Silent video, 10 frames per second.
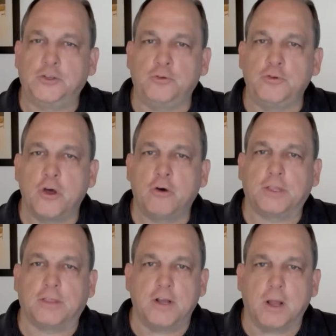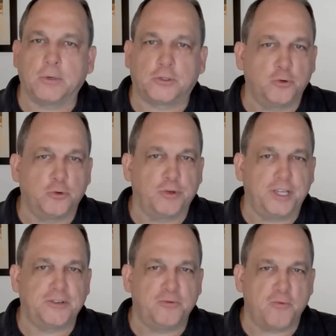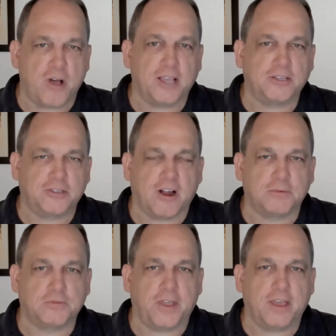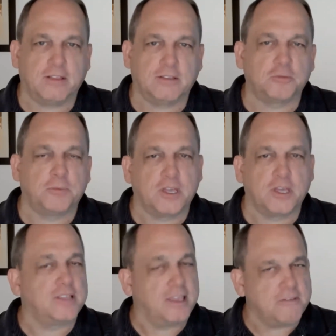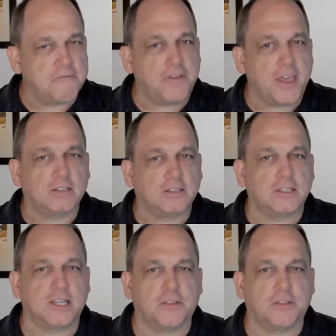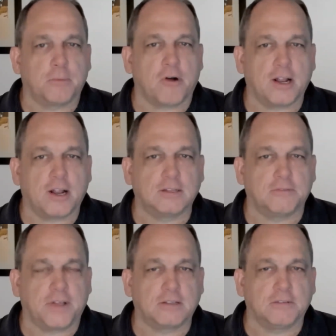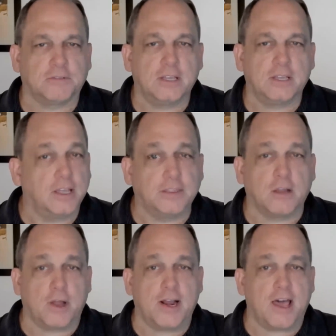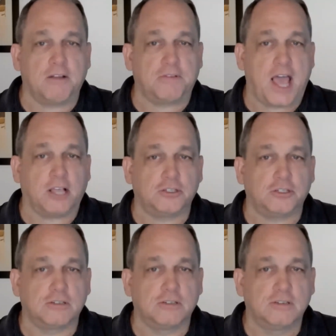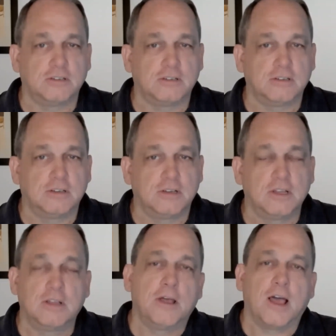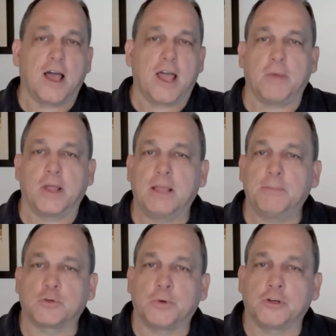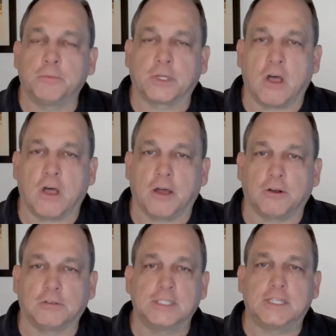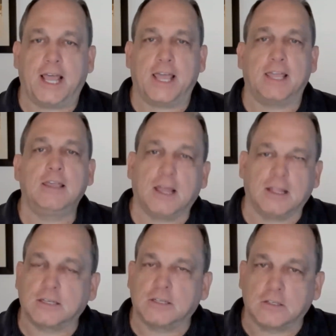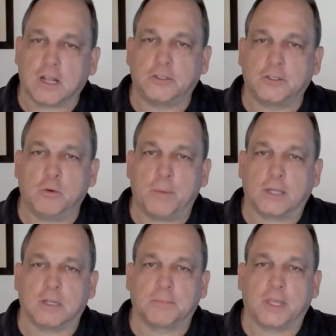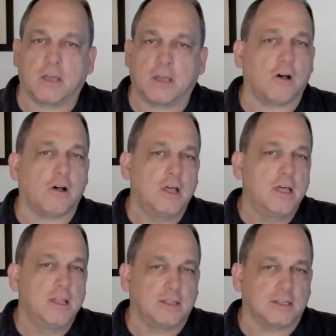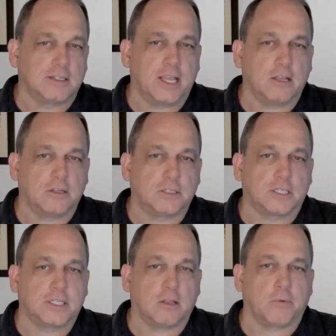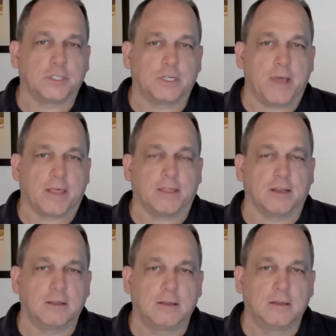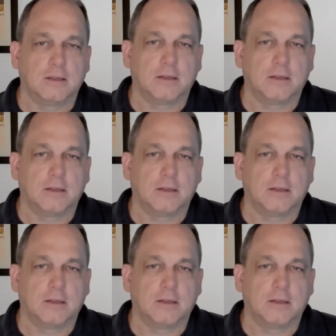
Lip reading: Did you know that the #2 reason why startups fail is because they fail to sell their product effectively and they run out of cash? Hi, my name is Richard Mcdonald, and today I'd like to talk to you about something I call the Sales Acceleration Method.